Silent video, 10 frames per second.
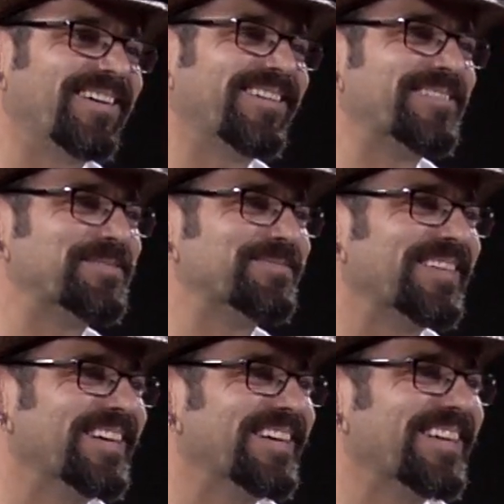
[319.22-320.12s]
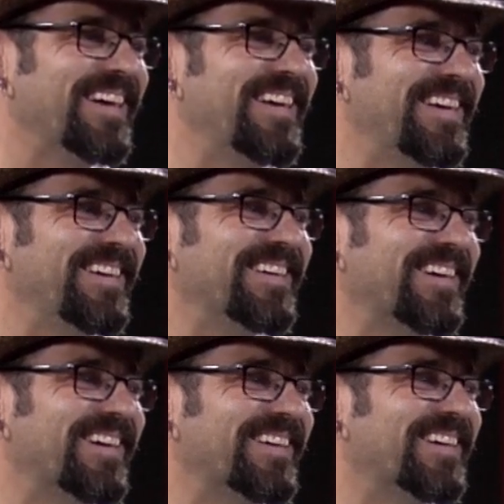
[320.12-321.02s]
um,
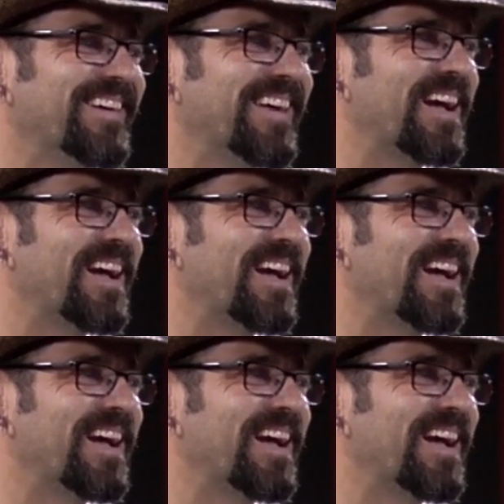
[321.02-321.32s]
he, uh,